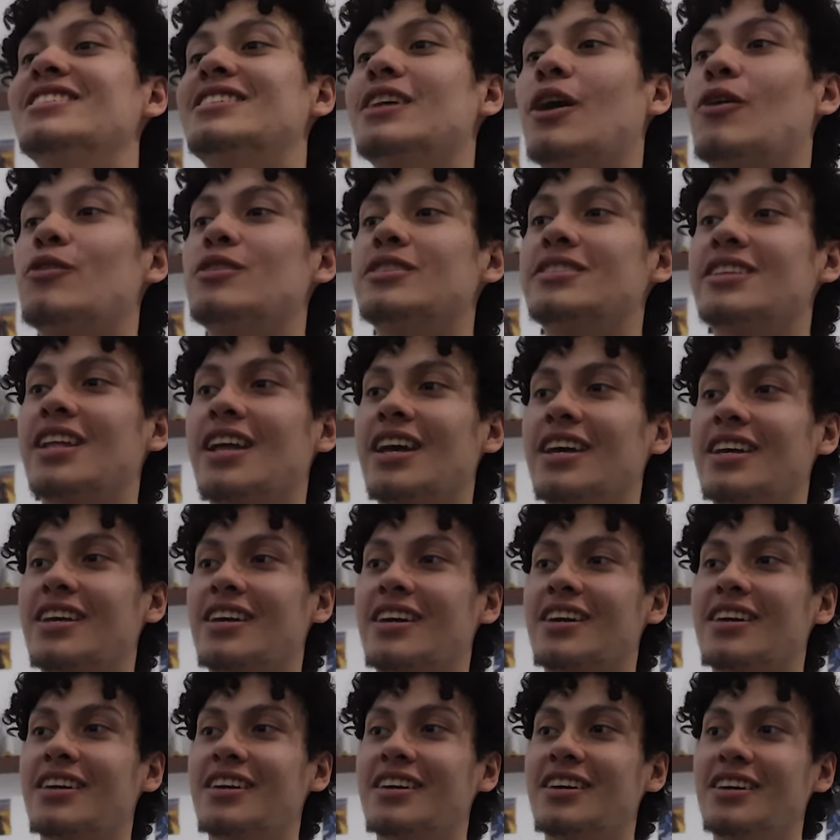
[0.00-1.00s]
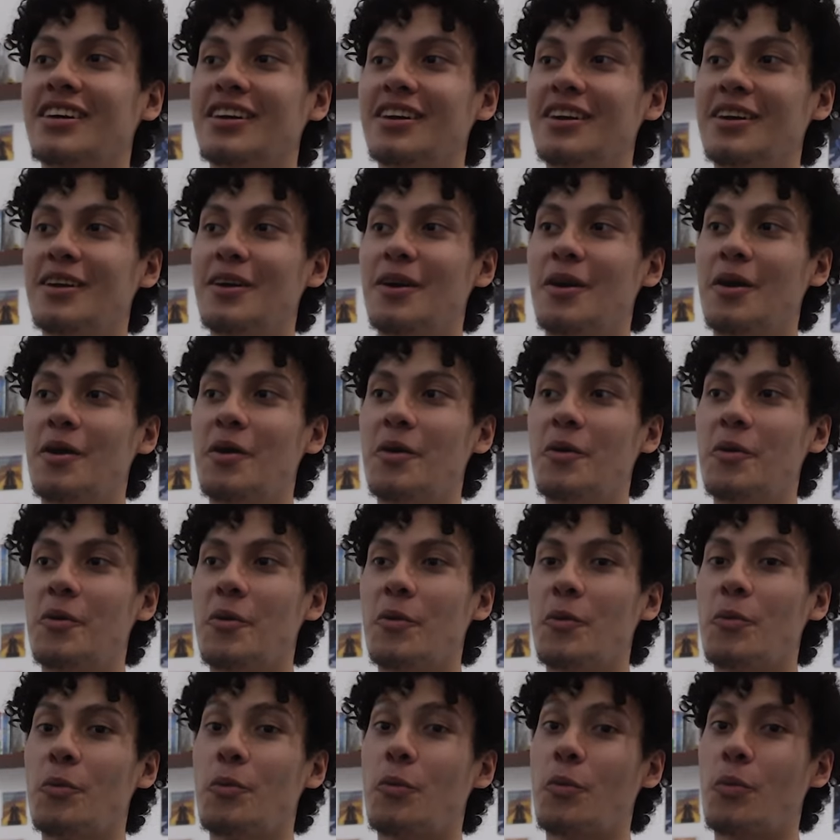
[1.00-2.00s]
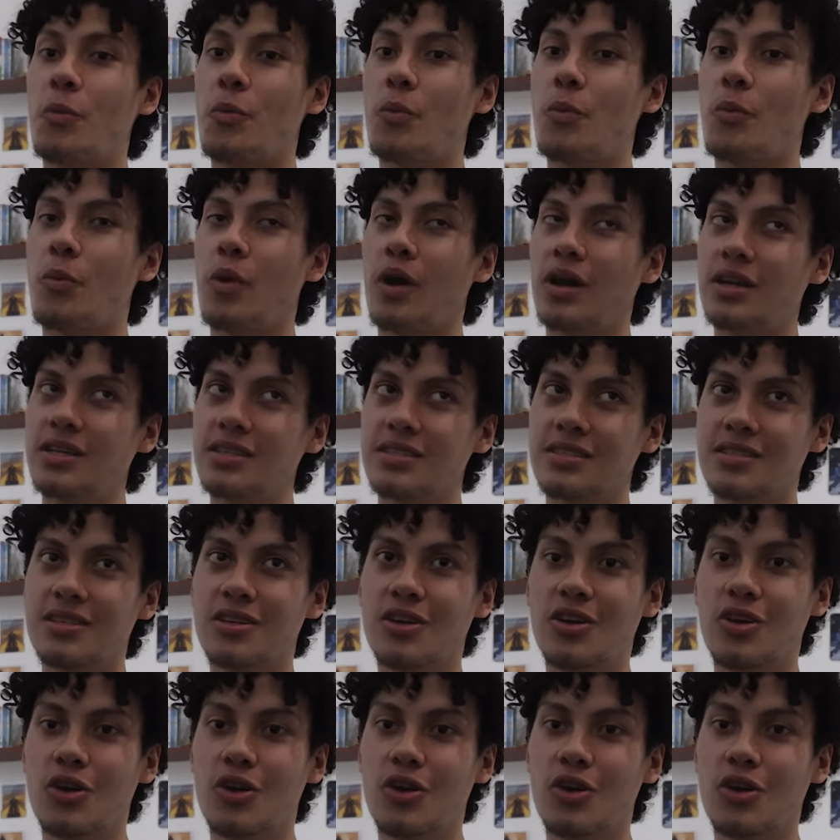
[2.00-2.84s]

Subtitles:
So it's like. What is